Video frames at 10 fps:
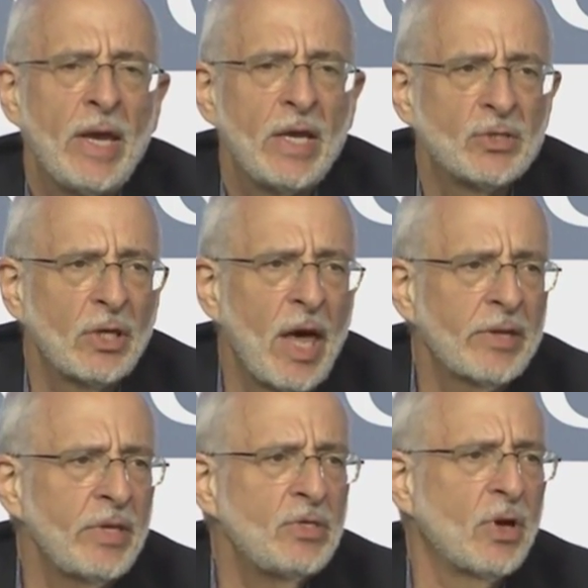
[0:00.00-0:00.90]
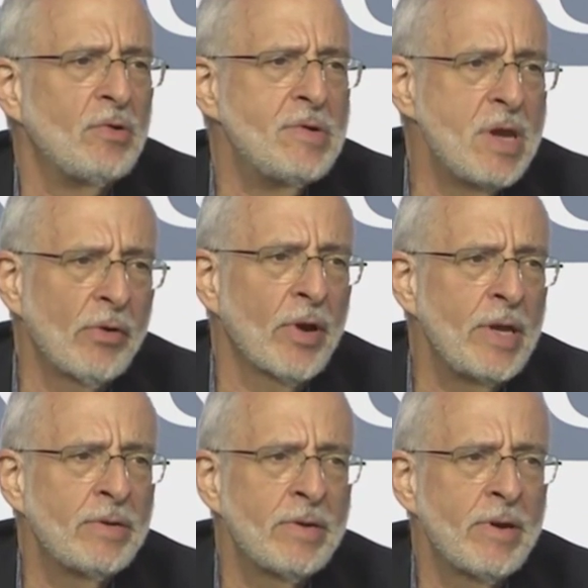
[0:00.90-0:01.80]
is a lot of these are near
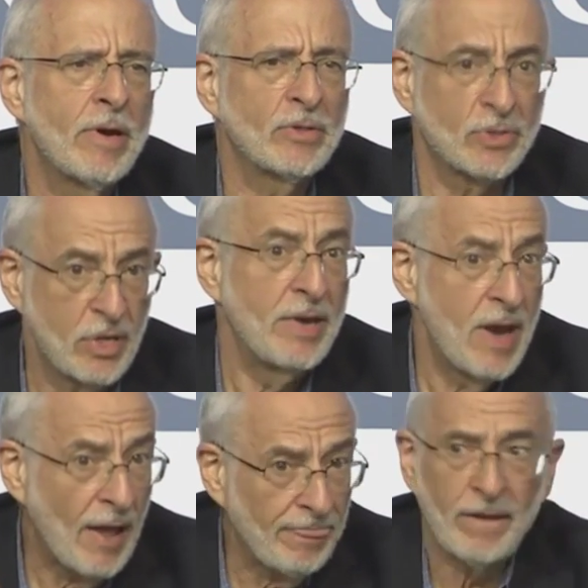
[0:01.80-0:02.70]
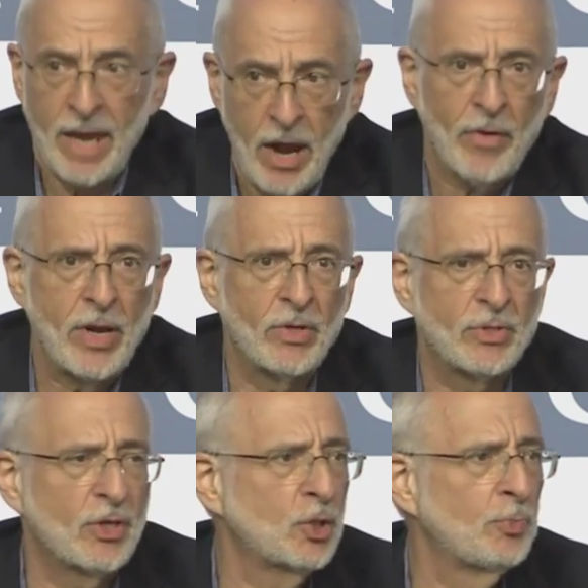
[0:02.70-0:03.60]
in, not carrier as
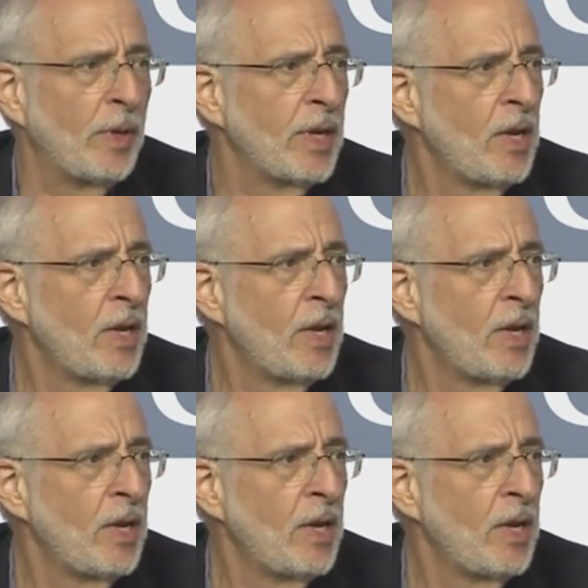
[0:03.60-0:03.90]
such, but